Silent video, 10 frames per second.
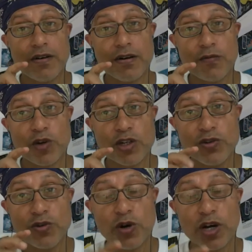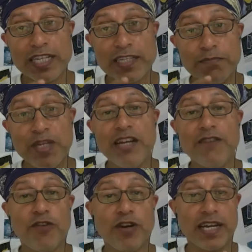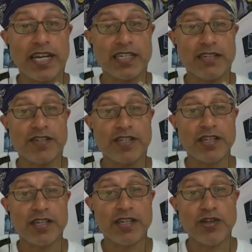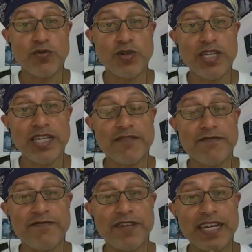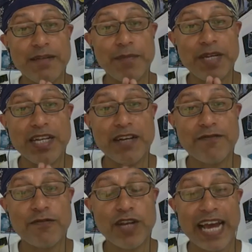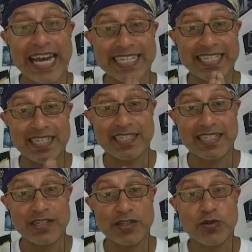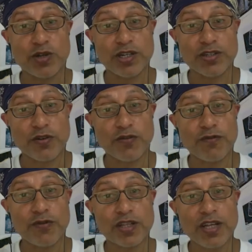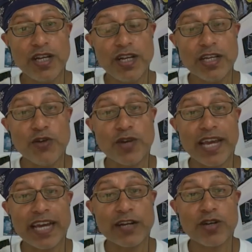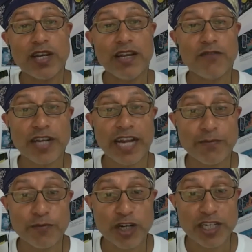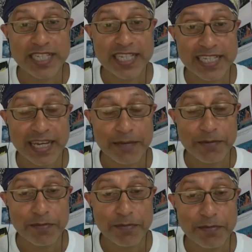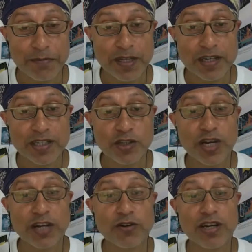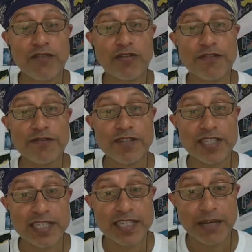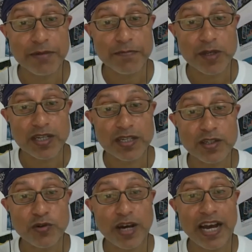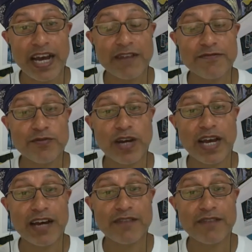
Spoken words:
what you call as meaningful connectivity. You need very meaningful access and so on and so forth. You cannot live on 9.6 kbps. You cannot live on 56 kbps. You have to have